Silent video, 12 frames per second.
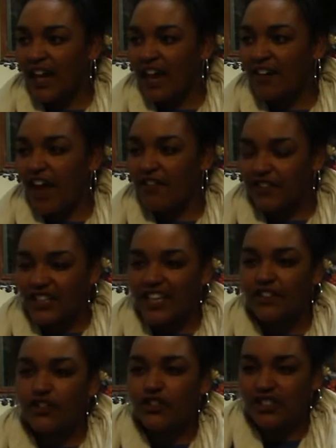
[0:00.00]
I, I feel
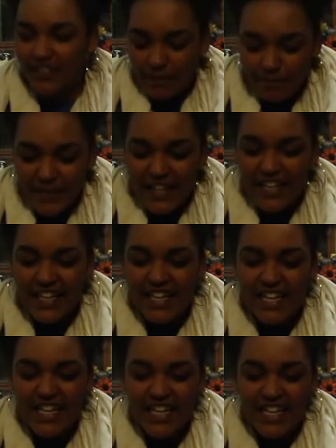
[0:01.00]
like there's
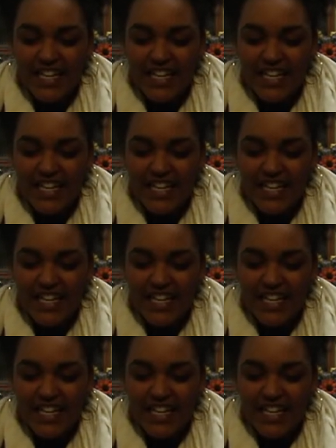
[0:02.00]
something